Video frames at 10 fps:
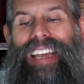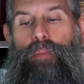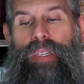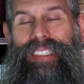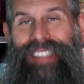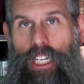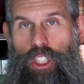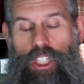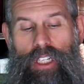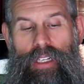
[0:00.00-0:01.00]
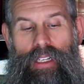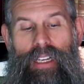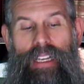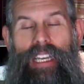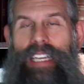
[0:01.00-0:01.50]
a possession
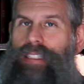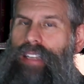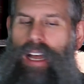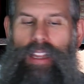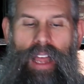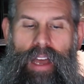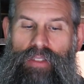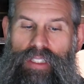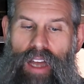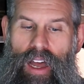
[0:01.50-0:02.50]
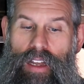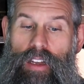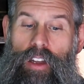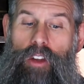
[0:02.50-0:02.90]
is not livestock,